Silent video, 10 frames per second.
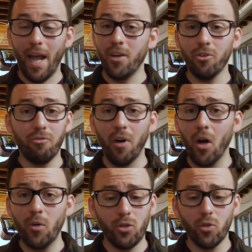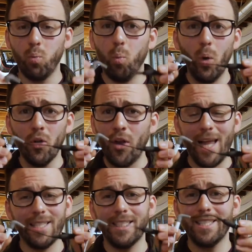and your phone just will
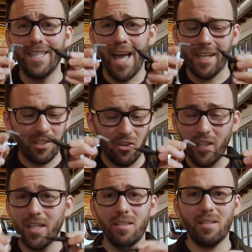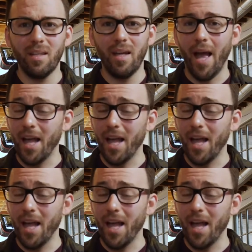not detect this